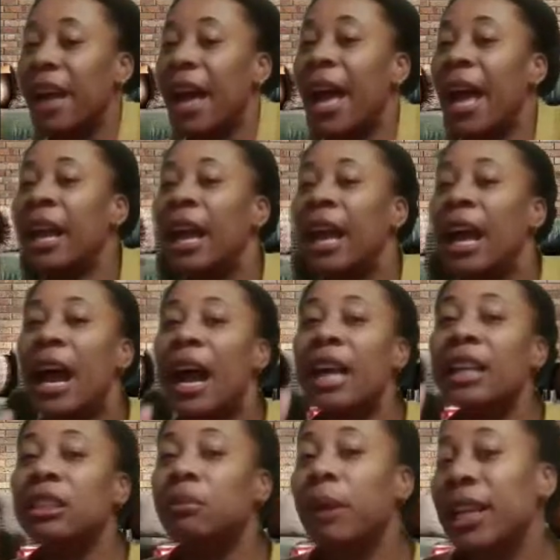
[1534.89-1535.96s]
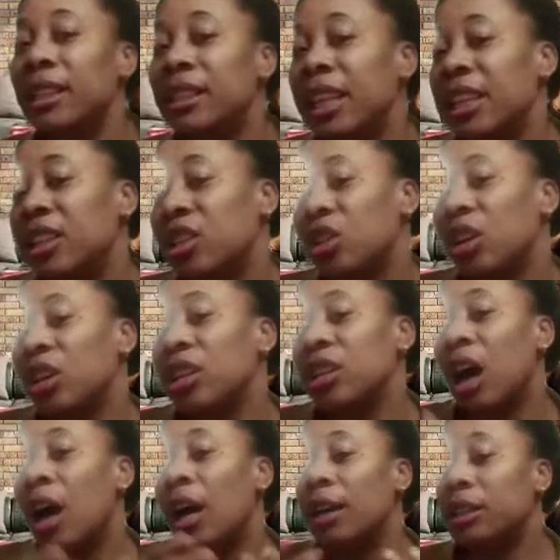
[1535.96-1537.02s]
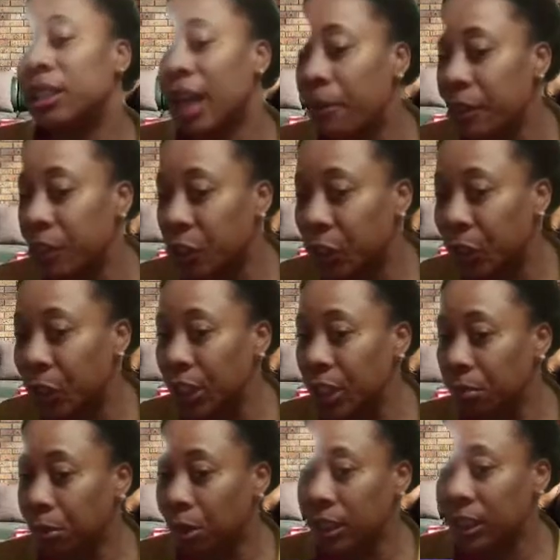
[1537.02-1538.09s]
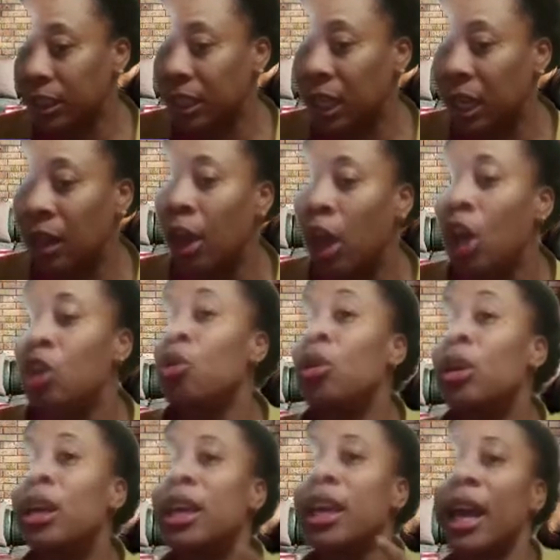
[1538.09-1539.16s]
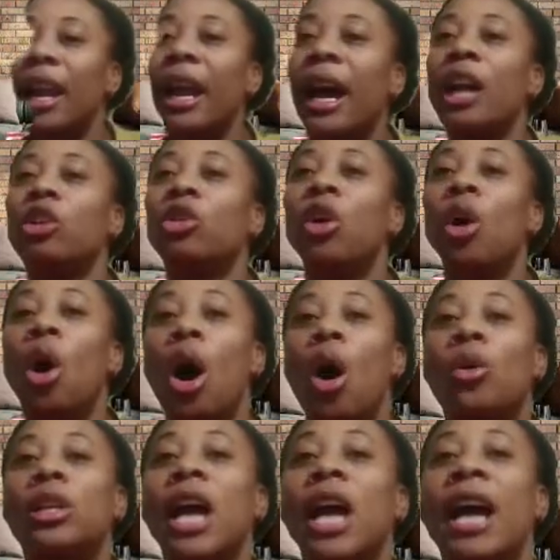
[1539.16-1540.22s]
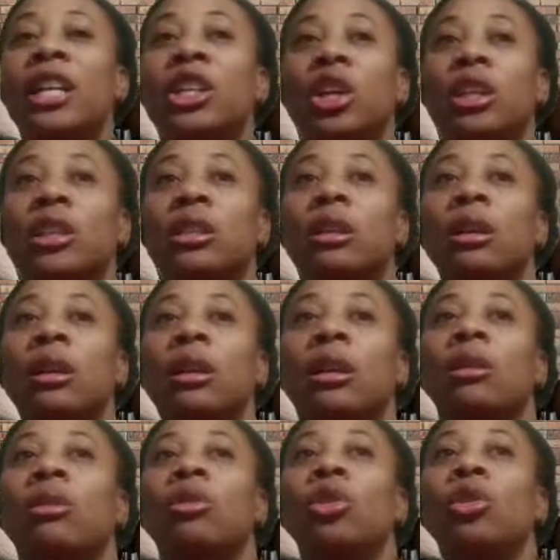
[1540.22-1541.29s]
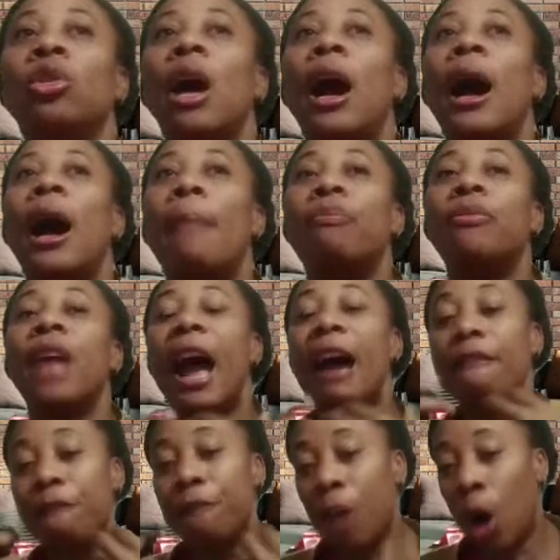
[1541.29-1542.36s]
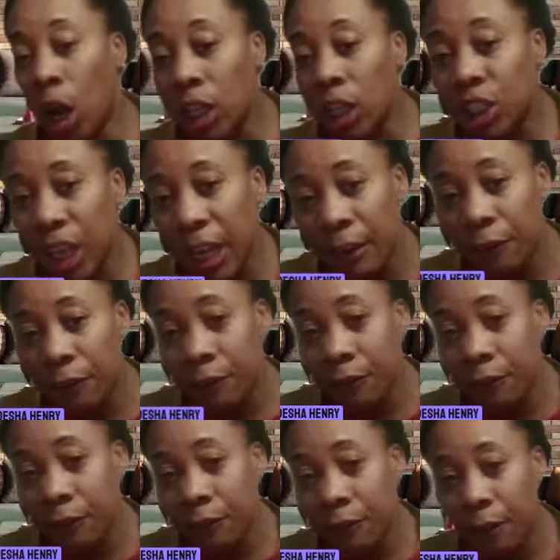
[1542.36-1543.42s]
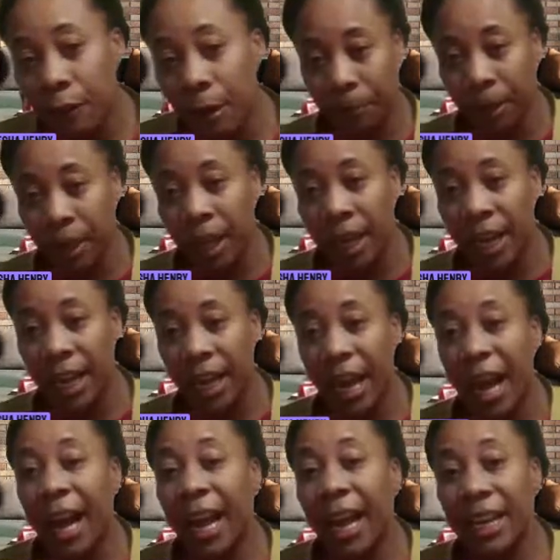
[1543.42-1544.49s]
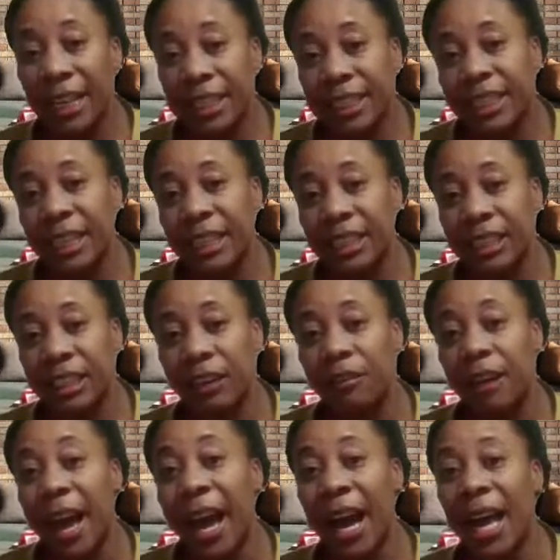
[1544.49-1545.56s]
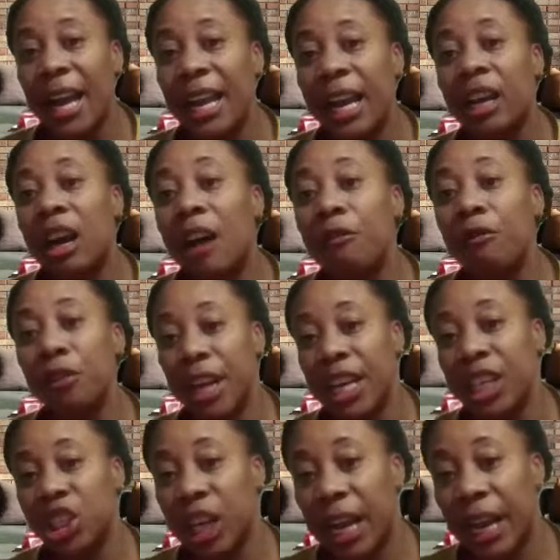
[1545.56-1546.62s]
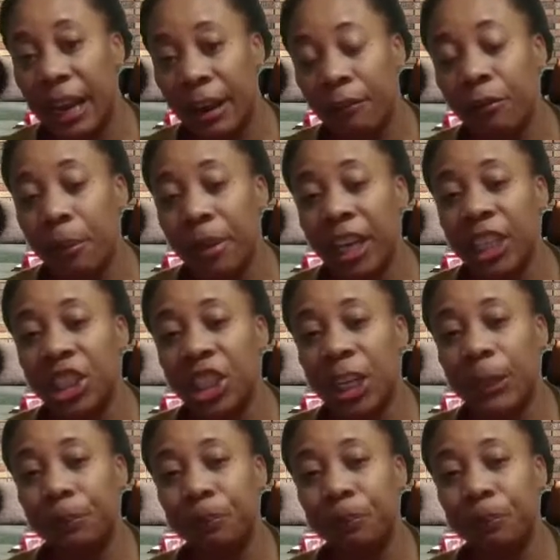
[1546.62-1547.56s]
And as pen testers or cybersecurity personnel, you cannot go out and just divulge information, highly sensitive, highly confidential information.